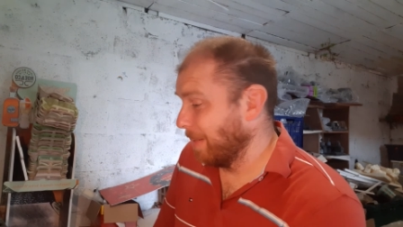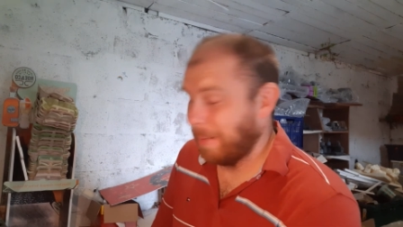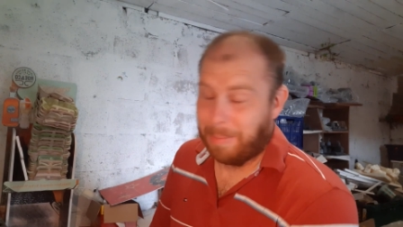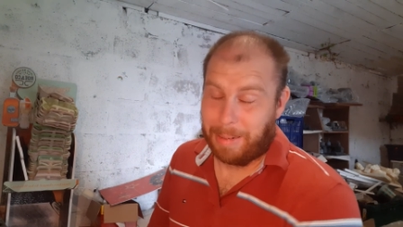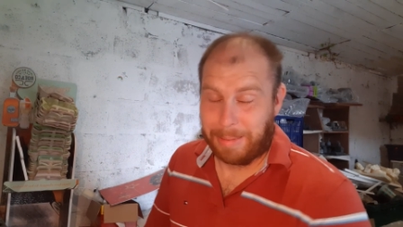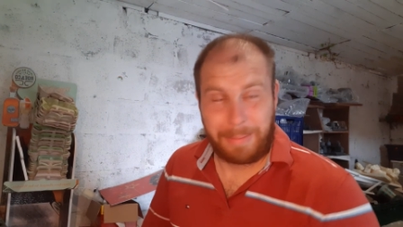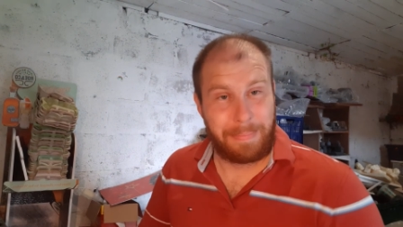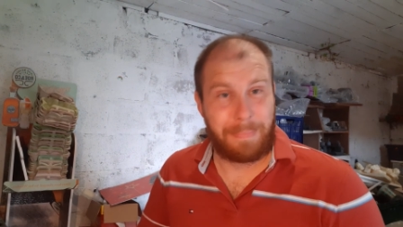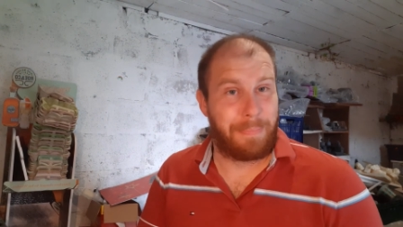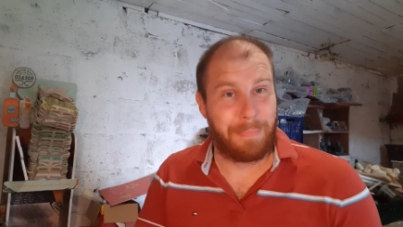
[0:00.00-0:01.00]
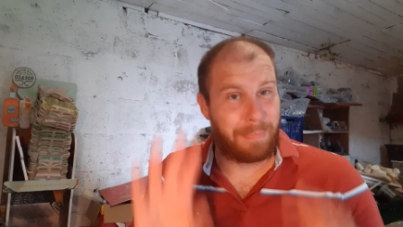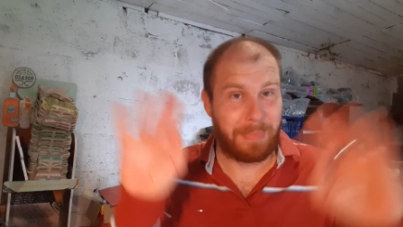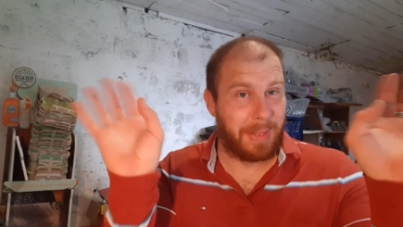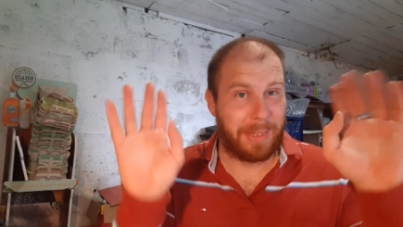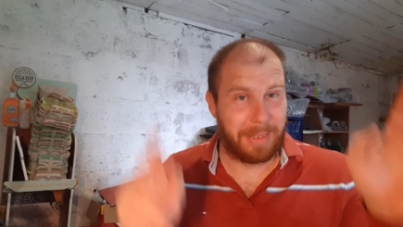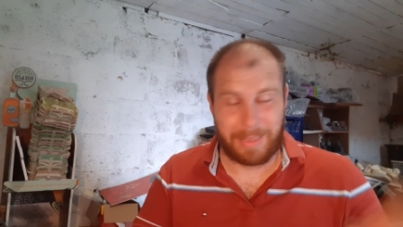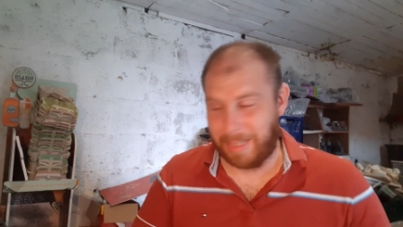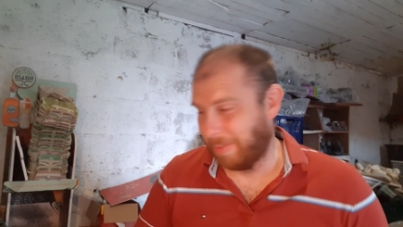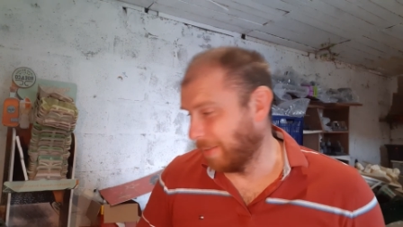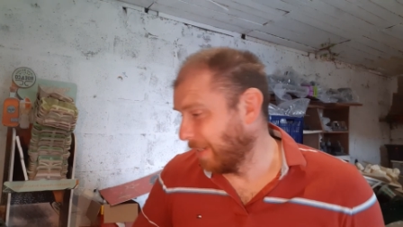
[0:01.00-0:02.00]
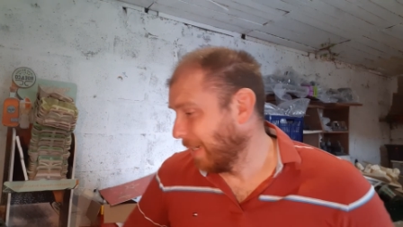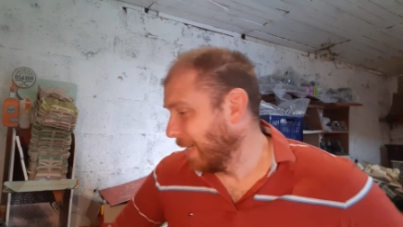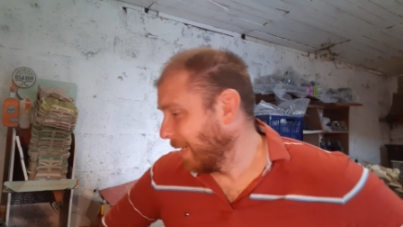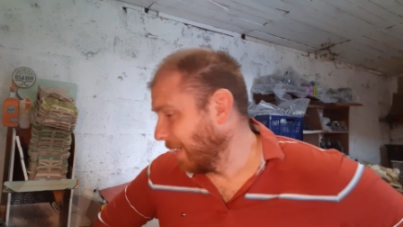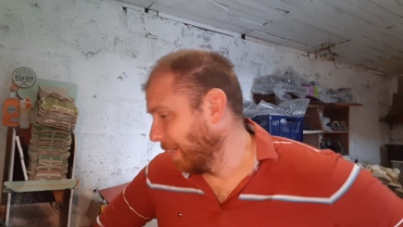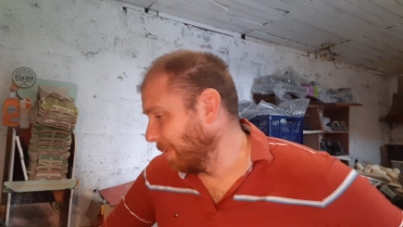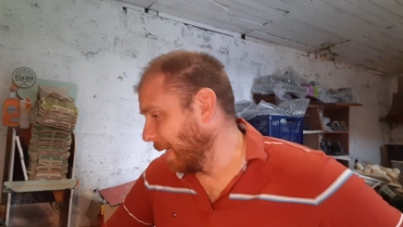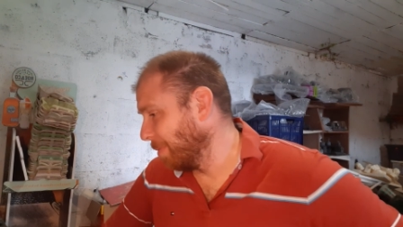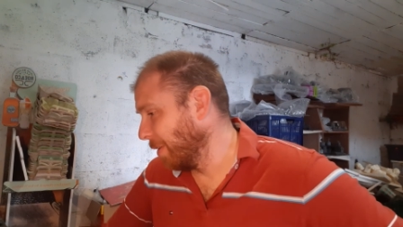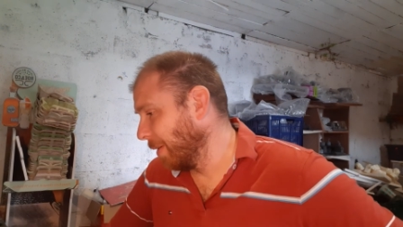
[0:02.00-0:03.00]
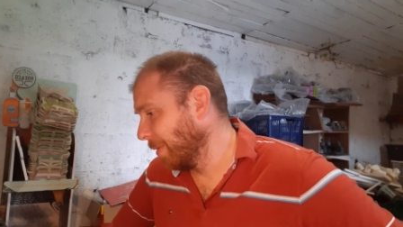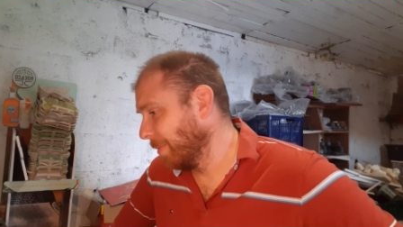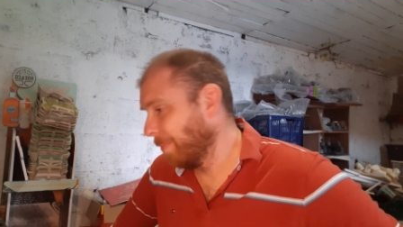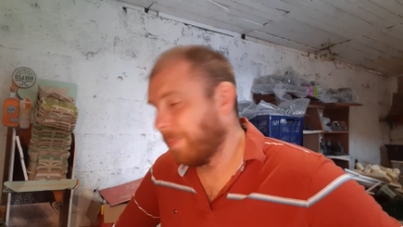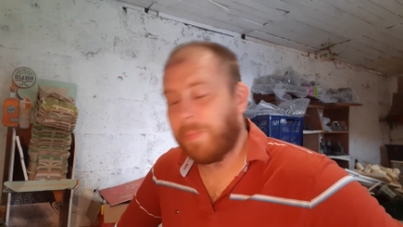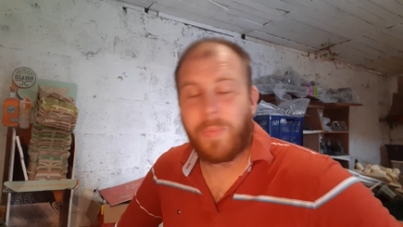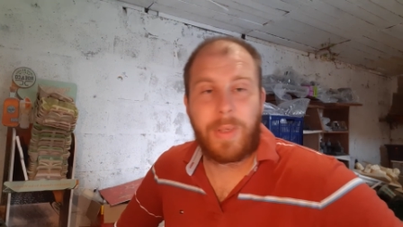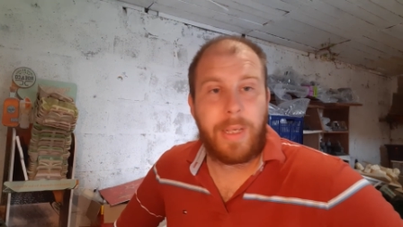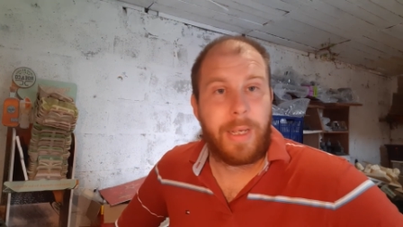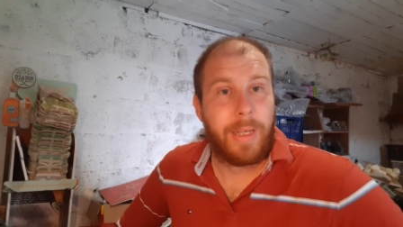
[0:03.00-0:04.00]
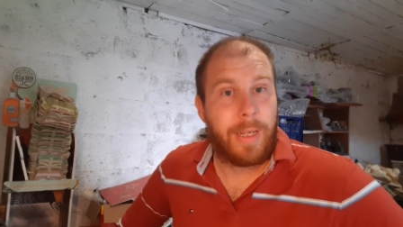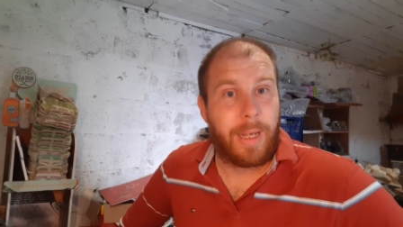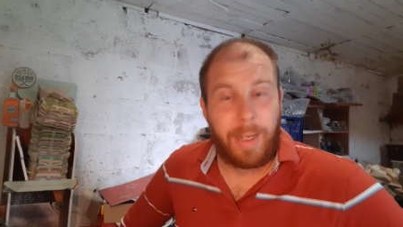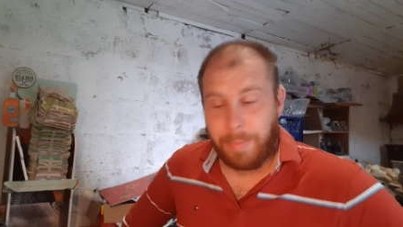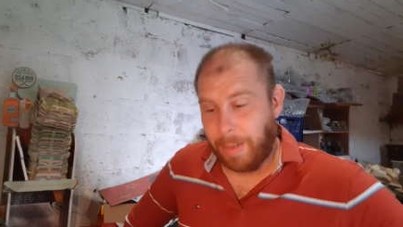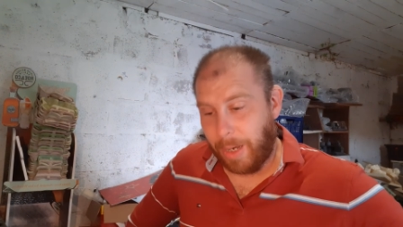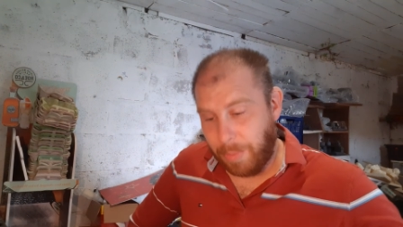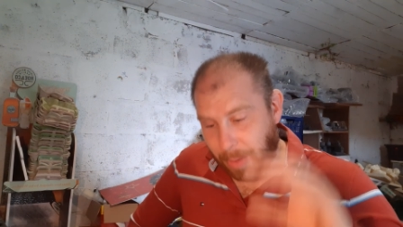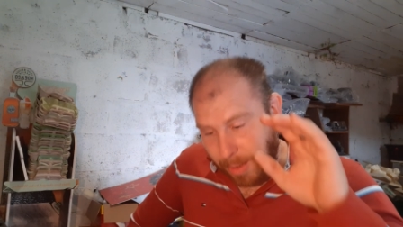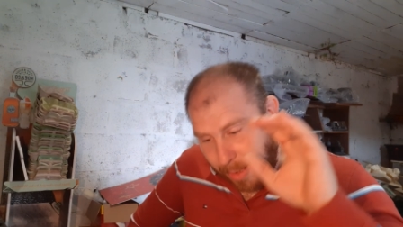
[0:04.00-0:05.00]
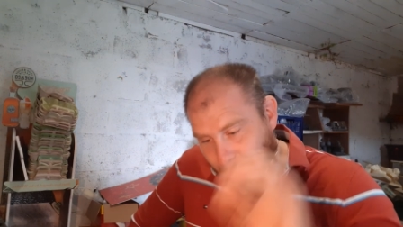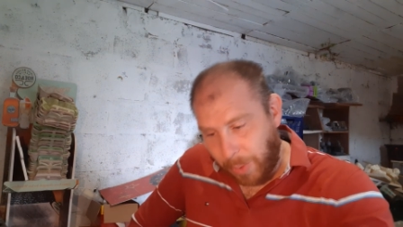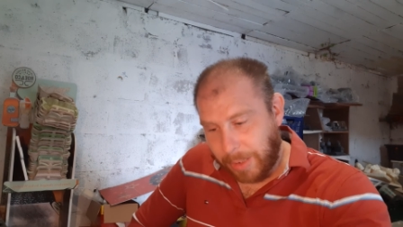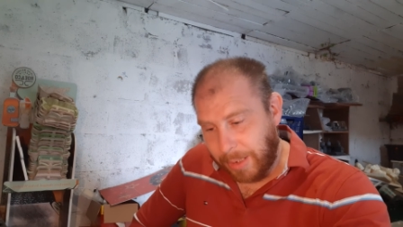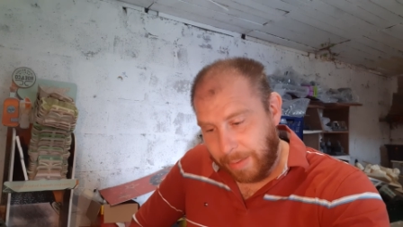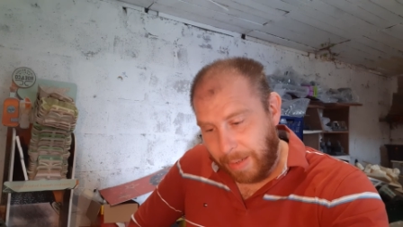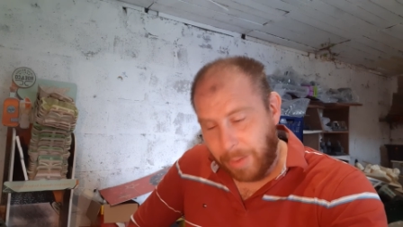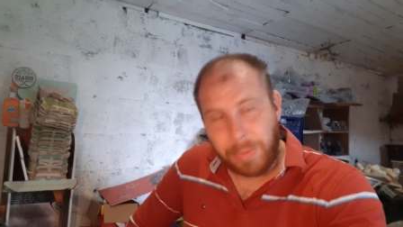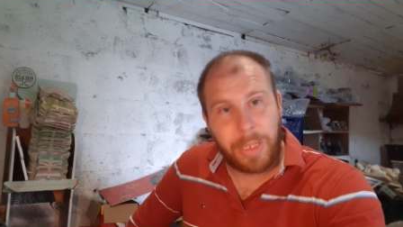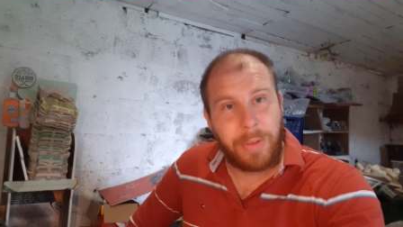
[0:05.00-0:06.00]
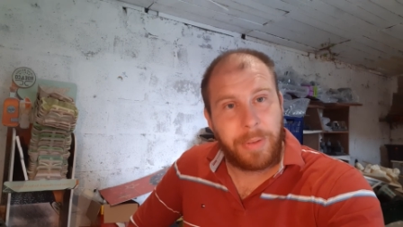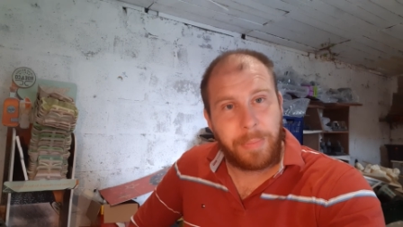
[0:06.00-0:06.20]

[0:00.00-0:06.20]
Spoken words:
Anyway, guys, enough of yabbering on. I hope those questions have helped you.